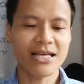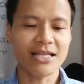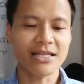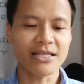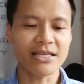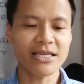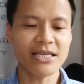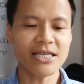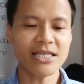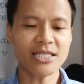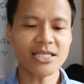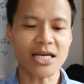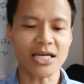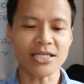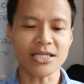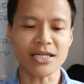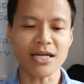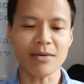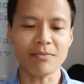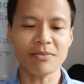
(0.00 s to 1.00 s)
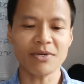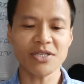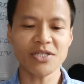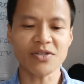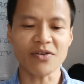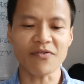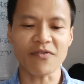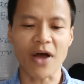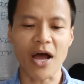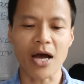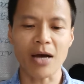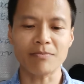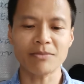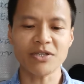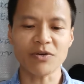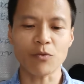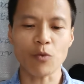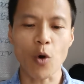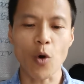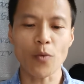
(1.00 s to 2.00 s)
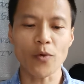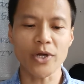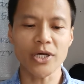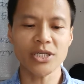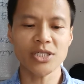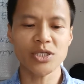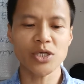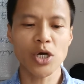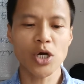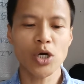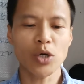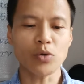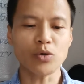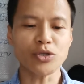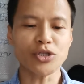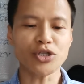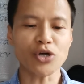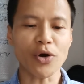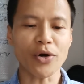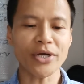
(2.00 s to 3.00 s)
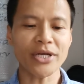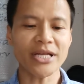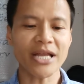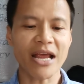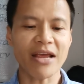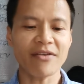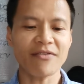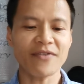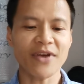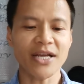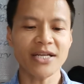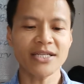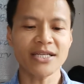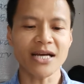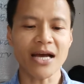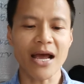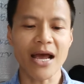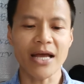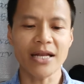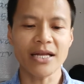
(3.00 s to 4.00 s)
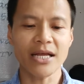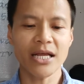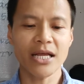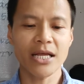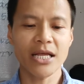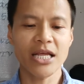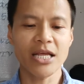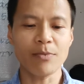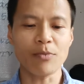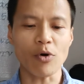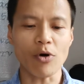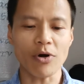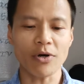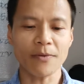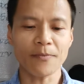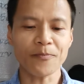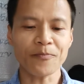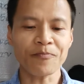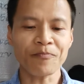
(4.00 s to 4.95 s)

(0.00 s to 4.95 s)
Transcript: These are the numbers of armed warriors who joined David at Hebron.